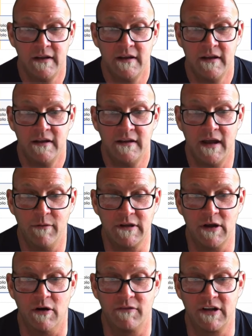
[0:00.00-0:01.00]
Now we
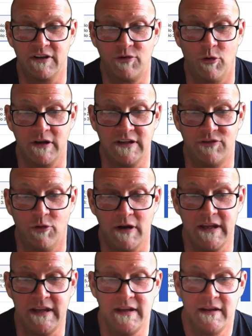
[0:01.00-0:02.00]
go over to
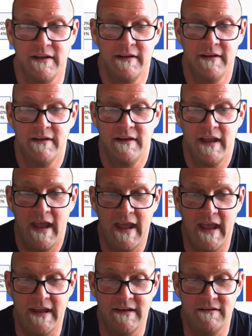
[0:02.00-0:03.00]
2020, and